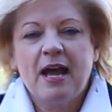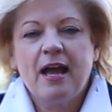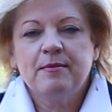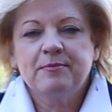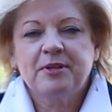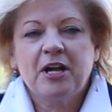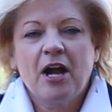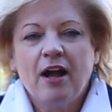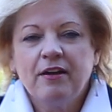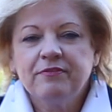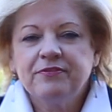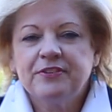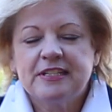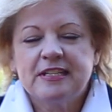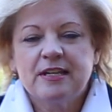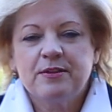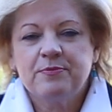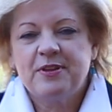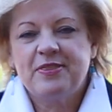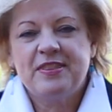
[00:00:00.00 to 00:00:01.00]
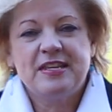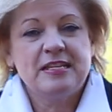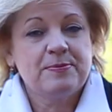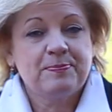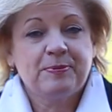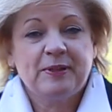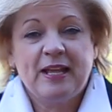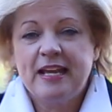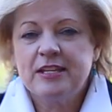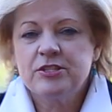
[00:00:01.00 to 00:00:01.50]
I'm confident when these
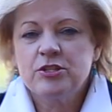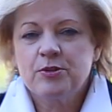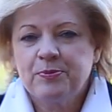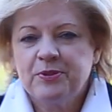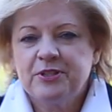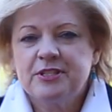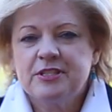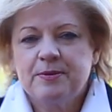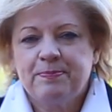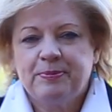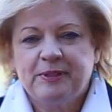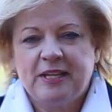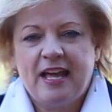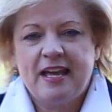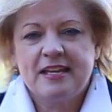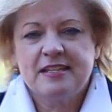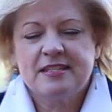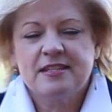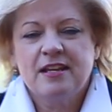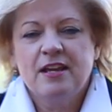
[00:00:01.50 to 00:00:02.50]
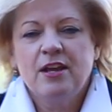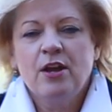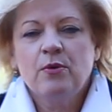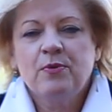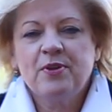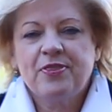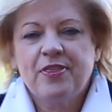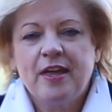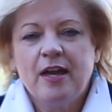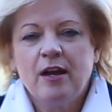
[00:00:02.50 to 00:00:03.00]
plans are put into place
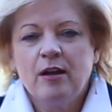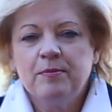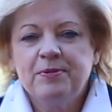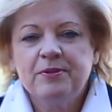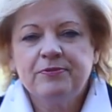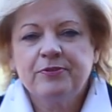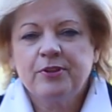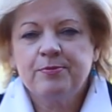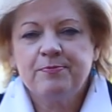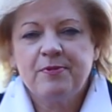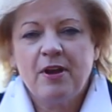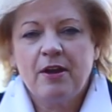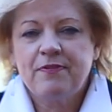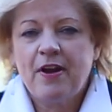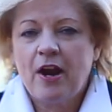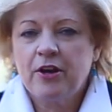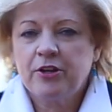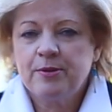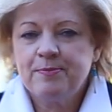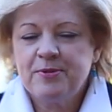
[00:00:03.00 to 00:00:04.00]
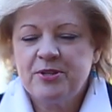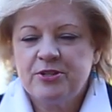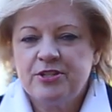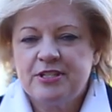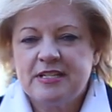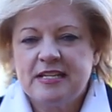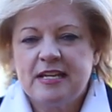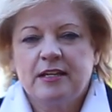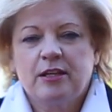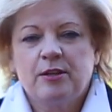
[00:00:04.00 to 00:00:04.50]
with the help of our
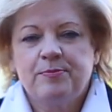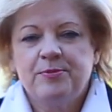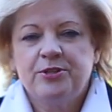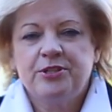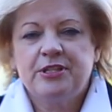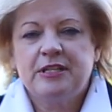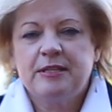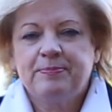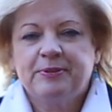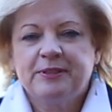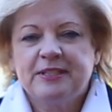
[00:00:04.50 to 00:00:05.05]
community and community